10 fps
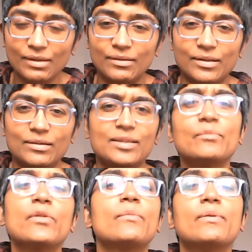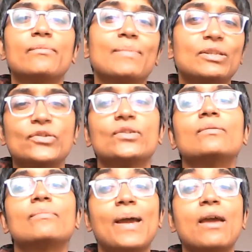of them
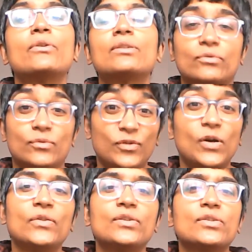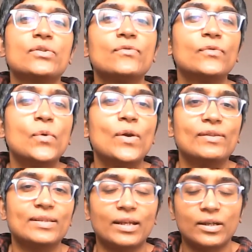mention parents or fathers who fought in the
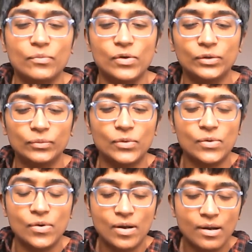Second World War.